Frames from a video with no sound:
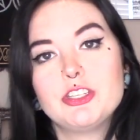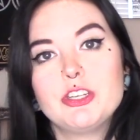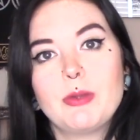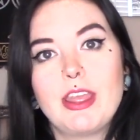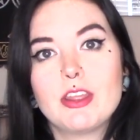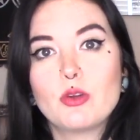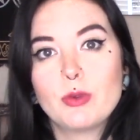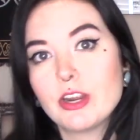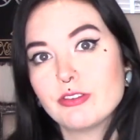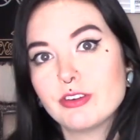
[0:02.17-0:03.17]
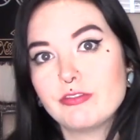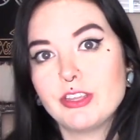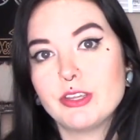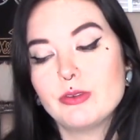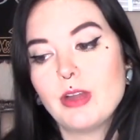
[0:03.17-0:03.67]
to do a quick
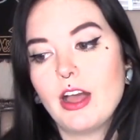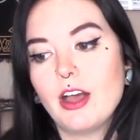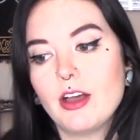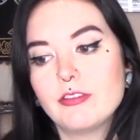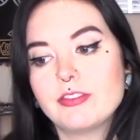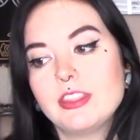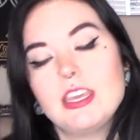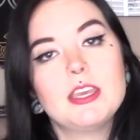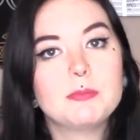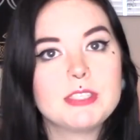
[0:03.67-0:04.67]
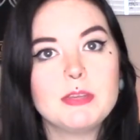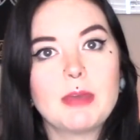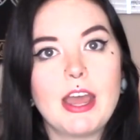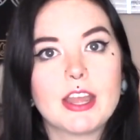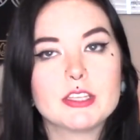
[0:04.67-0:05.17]
review of the Ipsy
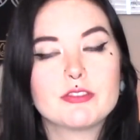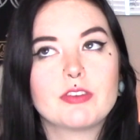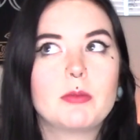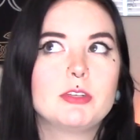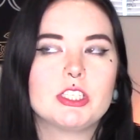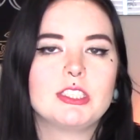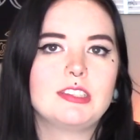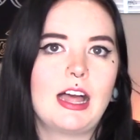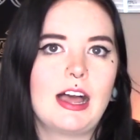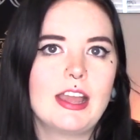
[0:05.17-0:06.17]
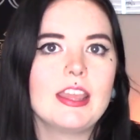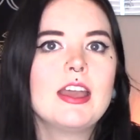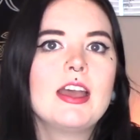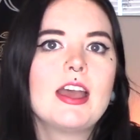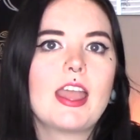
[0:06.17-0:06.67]
bags from July
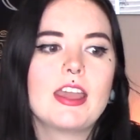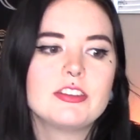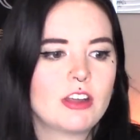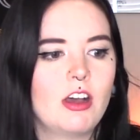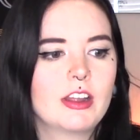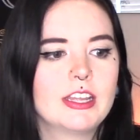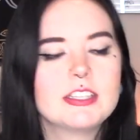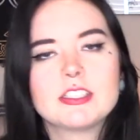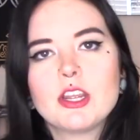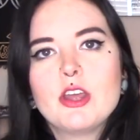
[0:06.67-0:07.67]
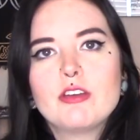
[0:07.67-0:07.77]
and August.